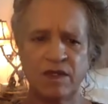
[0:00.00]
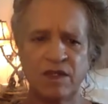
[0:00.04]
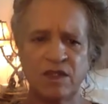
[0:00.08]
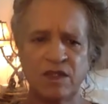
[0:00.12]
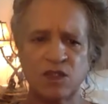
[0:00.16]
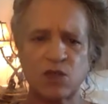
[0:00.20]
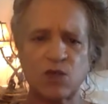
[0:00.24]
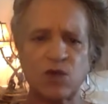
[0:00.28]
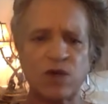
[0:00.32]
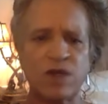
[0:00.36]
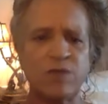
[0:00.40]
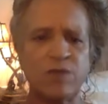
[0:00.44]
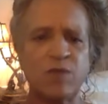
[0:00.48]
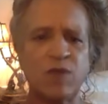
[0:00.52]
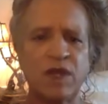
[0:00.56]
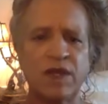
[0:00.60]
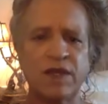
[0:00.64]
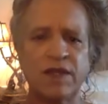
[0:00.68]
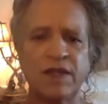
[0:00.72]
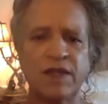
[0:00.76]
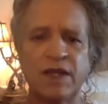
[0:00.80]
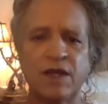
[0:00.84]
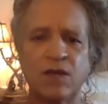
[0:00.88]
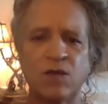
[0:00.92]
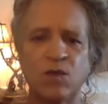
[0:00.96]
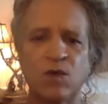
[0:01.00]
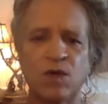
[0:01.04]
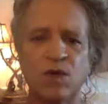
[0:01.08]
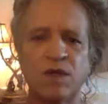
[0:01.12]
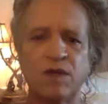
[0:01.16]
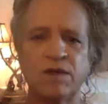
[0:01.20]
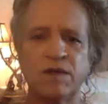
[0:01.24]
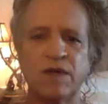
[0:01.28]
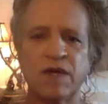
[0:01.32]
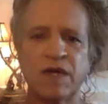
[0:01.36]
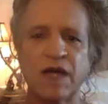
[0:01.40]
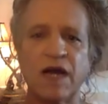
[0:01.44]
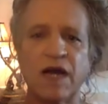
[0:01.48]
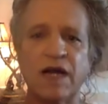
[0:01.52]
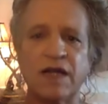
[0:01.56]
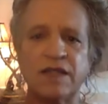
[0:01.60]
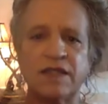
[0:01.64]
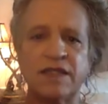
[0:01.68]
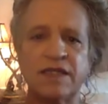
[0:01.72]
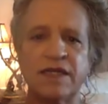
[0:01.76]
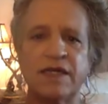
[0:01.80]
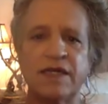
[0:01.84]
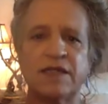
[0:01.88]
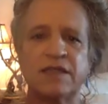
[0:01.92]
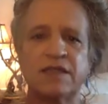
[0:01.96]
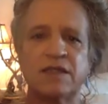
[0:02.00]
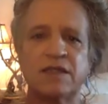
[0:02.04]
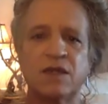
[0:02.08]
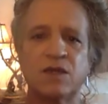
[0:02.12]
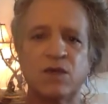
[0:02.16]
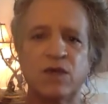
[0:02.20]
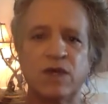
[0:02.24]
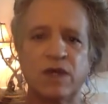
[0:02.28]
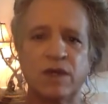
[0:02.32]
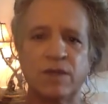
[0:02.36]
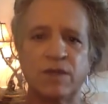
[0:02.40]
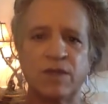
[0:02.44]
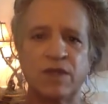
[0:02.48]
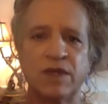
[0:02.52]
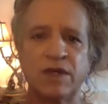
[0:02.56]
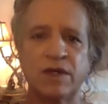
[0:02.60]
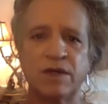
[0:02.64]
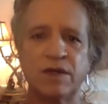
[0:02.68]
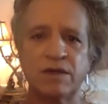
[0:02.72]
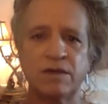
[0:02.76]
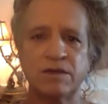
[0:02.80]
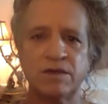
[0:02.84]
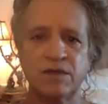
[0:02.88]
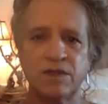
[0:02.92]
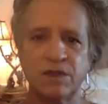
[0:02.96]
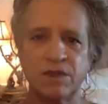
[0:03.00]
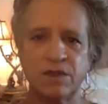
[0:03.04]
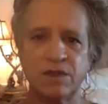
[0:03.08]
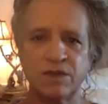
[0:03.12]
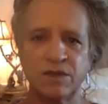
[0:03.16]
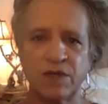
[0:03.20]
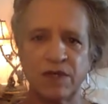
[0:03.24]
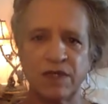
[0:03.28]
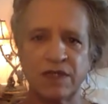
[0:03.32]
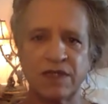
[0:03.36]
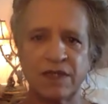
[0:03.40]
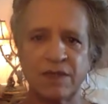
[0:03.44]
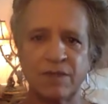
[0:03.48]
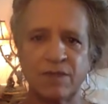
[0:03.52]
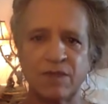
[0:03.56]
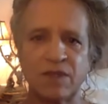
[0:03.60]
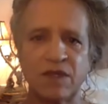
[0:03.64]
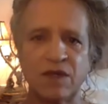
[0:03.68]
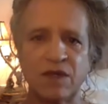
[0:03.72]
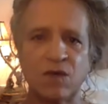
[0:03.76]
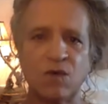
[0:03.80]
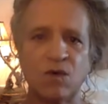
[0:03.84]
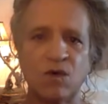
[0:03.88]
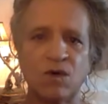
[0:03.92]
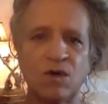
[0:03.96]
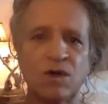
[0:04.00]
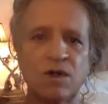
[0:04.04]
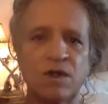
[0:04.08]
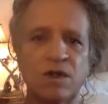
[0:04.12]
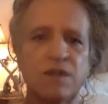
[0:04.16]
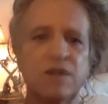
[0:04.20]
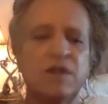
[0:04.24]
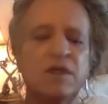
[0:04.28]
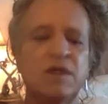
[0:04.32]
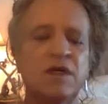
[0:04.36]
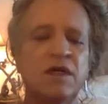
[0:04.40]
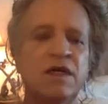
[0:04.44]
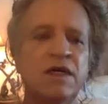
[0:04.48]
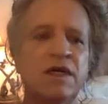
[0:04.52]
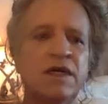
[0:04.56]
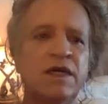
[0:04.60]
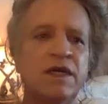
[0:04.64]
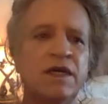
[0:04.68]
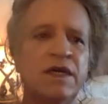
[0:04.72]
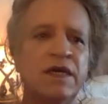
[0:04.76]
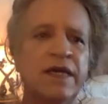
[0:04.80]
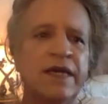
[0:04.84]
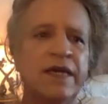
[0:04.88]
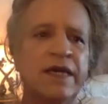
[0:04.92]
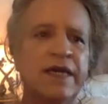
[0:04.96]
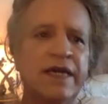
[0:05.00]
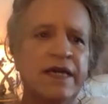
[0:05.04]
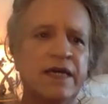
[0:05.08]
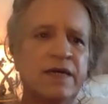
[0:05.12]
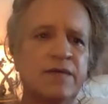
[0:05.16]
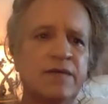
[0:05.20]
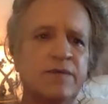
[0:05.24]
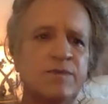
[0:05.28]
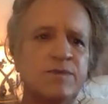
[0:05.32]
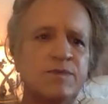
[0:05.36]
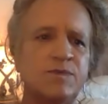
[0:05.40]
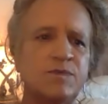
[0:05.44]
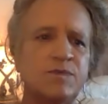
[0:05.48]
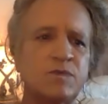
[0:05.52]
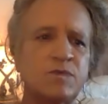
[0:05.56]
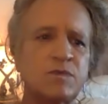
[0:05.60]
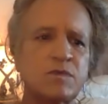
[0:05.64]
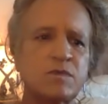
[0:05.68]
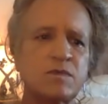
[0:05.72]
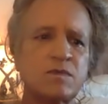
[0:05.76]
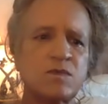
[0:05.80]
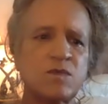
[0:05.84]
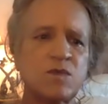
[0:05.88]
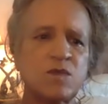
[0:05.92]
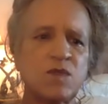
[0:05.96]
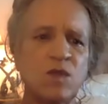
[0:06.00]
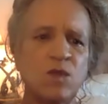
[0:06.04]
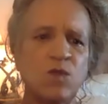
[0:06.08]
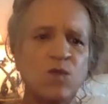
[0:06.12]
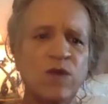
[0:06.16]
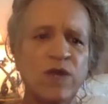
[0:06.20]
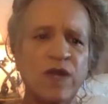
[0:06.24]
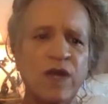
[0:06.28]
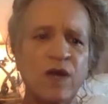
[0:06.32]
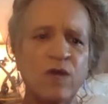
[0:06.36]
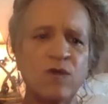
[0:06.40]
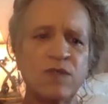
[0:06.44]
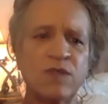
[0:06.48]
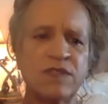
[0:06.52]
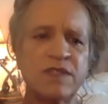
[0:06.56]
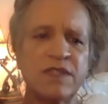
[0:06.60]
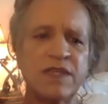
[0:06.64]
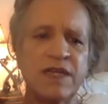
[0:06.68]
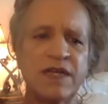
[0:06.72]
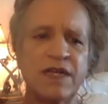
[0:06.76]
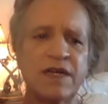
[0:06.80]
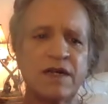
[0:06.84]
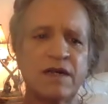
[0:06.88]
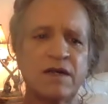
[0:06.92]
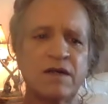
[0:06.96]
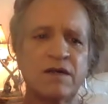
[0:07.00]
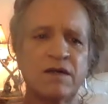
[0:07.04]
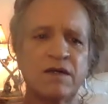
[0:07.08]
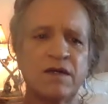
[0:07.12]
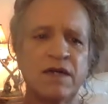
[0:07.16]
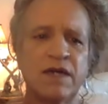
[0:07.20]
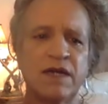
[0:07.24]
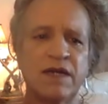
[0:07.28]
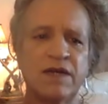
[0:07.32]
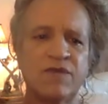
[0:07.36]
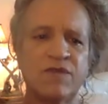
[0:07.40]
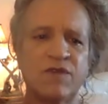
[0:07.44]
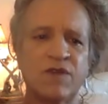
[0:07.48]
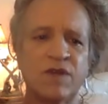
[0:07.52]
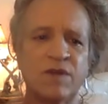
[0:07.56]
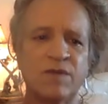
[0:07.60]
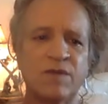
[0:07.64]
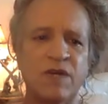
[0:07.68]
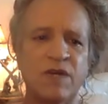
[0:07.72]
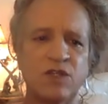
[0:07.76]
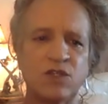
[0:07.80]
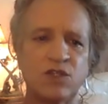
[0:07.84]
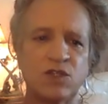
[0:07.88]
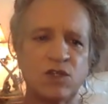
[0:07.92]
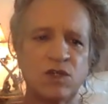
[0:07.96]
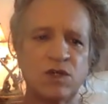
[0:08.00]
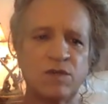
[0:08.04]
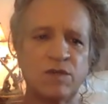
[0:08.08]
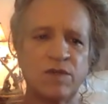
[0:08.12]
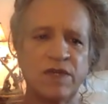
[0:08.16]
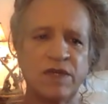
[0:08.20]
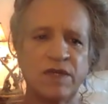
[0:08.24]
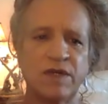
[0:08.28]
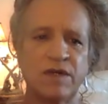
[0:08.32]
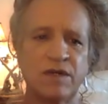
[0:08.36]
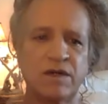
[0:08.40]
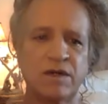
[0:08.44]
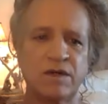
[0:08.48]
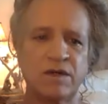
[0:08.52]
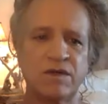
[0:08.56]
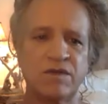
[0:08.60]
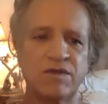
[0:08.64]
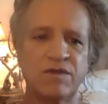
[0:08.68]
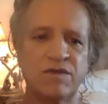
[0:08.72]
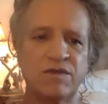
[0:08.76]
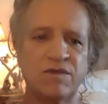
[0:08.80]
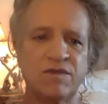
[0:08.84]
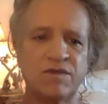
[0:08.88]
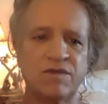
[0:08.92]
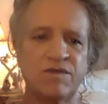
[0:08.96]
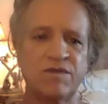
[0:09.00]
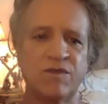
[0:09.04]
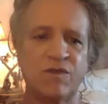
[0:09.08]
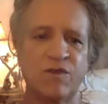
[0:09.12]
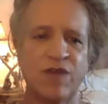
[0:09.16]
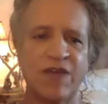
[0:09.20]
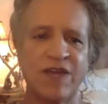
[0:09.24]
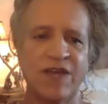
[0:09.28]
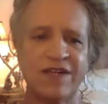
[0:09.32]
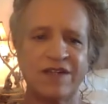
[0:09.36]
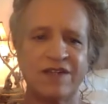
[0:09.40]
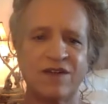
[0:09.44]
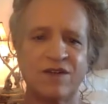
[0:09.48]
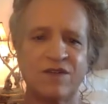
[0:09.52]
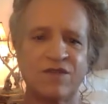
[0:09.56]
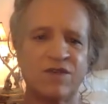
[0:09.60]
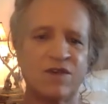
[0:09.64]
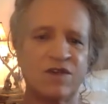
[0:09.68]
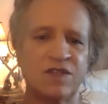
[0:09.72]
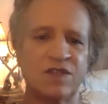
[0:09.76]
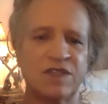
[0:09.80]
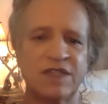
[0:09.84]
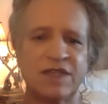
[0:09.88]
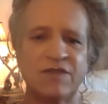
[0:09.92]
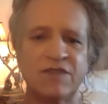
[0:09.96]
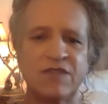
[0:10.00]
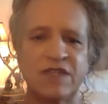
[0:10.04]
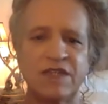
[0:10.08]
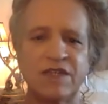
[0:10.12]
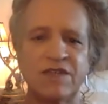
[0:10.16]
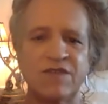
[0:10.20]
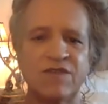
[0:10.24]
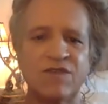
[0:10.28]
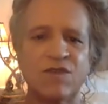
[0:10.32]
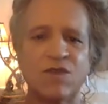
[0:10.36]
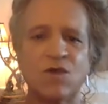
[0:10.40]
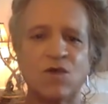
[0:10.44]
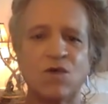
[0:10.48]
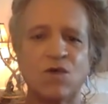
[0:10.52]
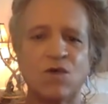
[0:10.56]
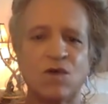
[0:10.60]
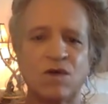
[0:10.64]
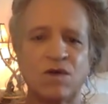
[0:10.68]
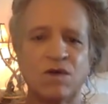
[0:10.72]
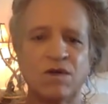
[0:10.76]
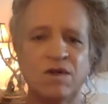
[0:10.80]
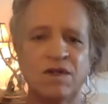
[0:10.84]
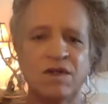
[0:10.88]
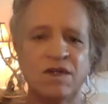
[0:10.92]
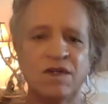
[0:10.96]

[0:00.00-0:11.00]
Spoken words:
screenplay that had won a contest. So I went up there to accept the award. And when I was there, I had a friend of mine show me her veranda up our 17th floor